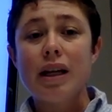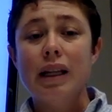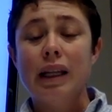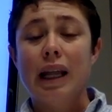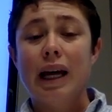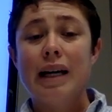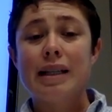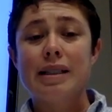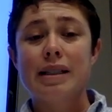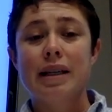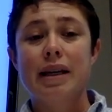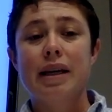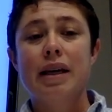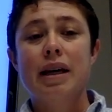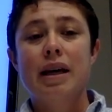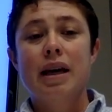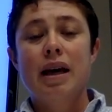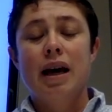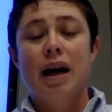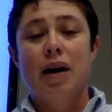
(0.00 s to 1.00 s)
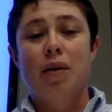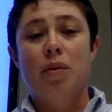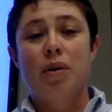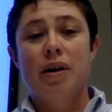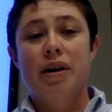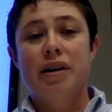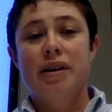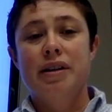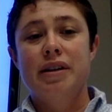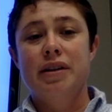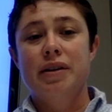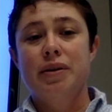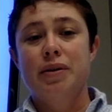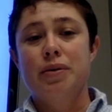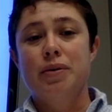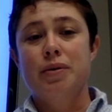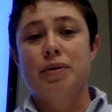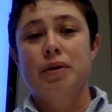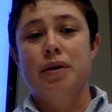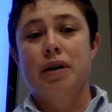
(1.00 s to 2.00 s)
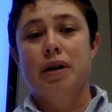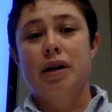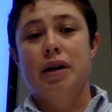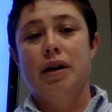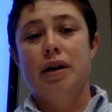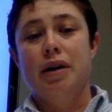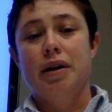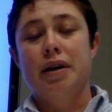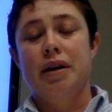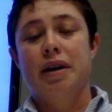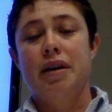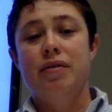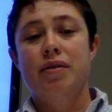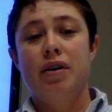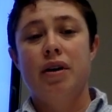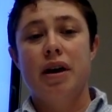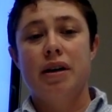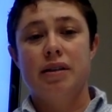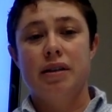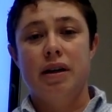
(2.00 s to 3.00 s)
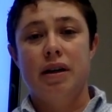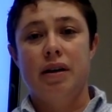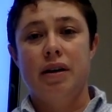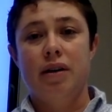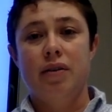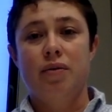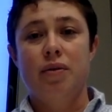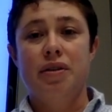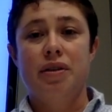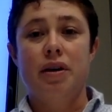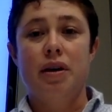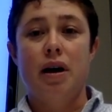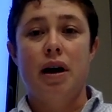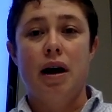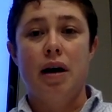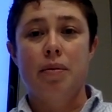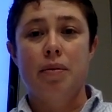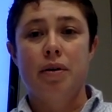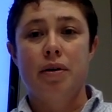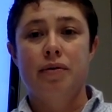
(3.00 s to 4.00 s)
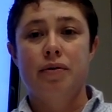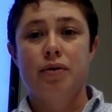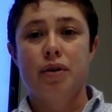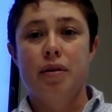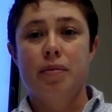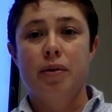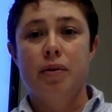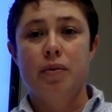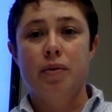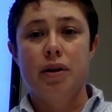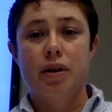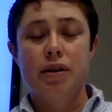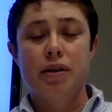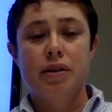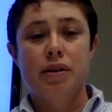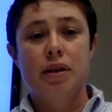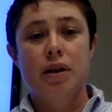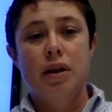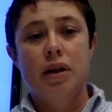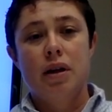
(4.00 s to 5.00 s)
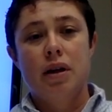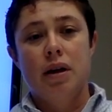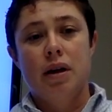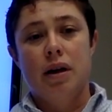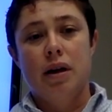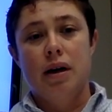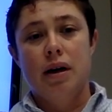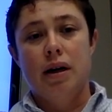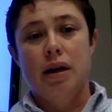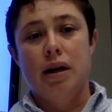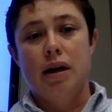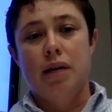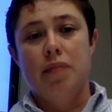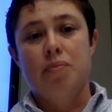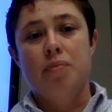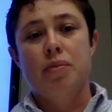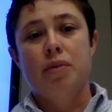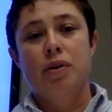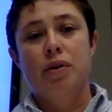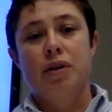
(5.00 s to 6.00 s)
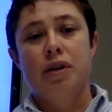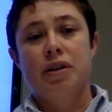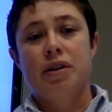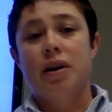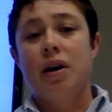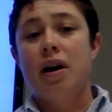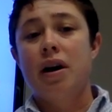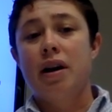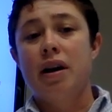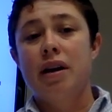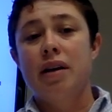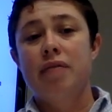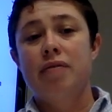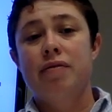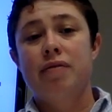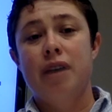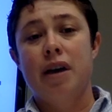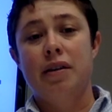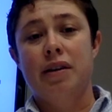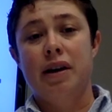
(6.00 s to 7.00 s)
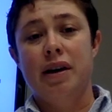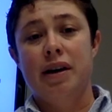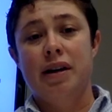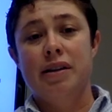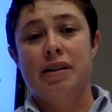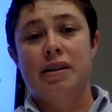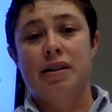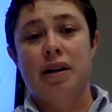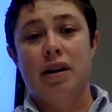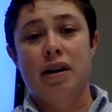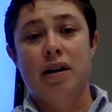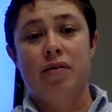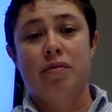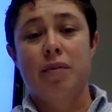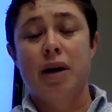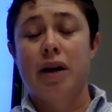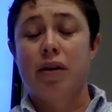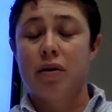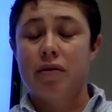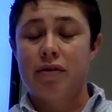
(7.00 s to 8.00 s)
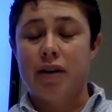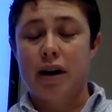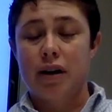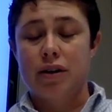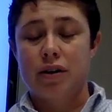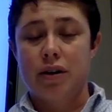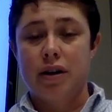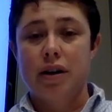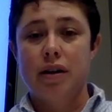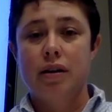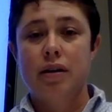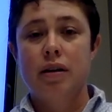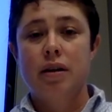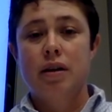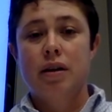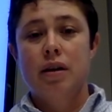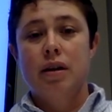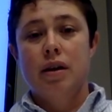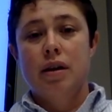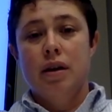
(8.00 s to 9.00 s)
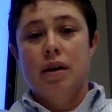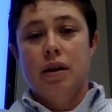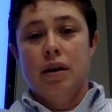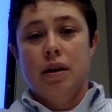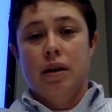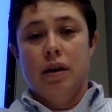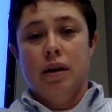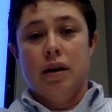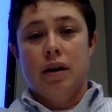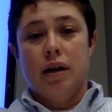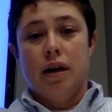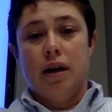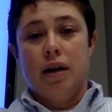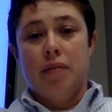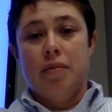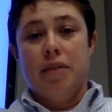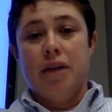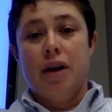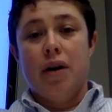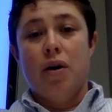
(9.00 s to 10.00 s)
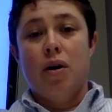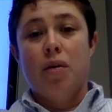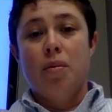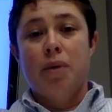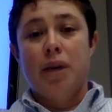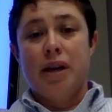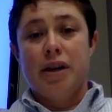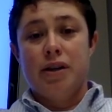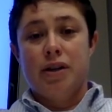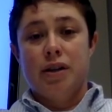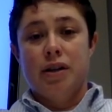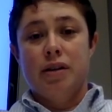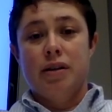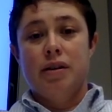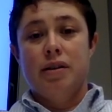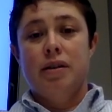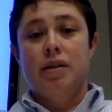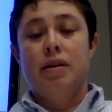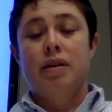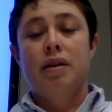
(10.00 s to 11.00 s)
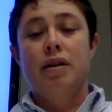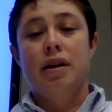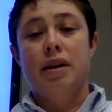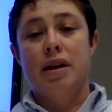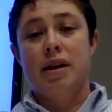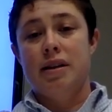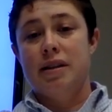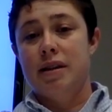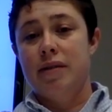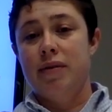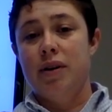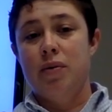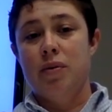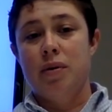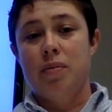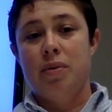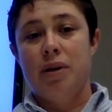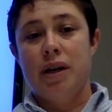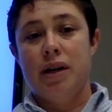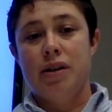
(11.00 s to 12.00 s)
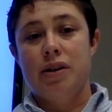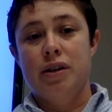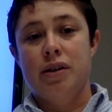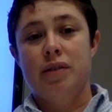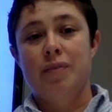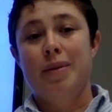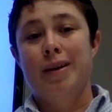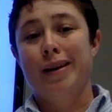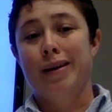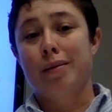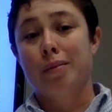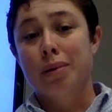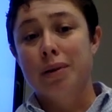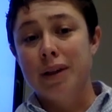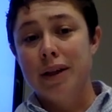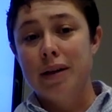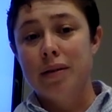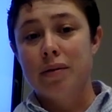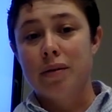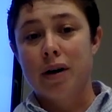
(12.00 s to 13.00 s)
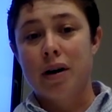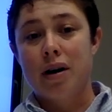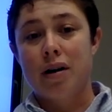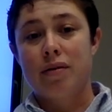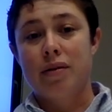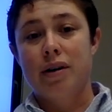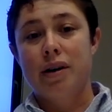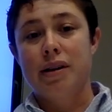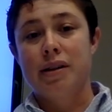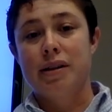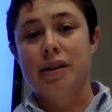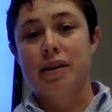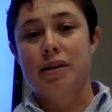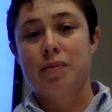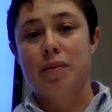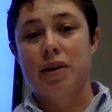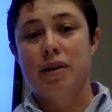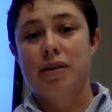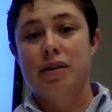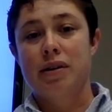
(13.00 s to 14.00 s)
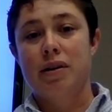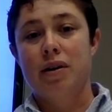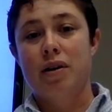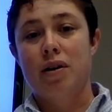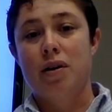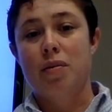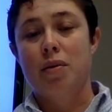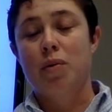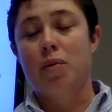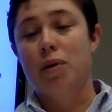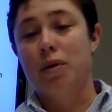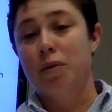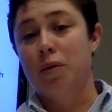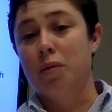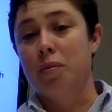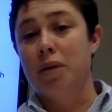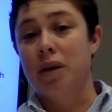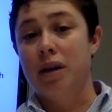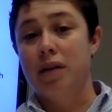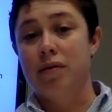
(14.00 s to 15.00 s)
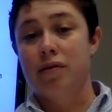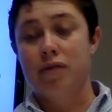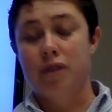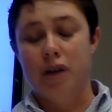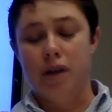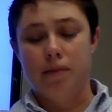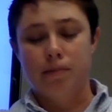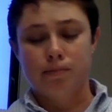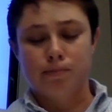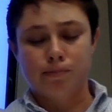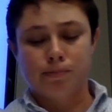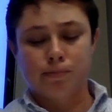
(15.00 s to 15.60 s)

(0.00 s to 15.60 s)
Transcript: Lastly, I wanted to give you guys an idea of what the operative treatment was. Unitani found that in his study of microfracturing, that all patients, he had 71 patients, made a complete recovery in 6 months, and all but one were pain-free.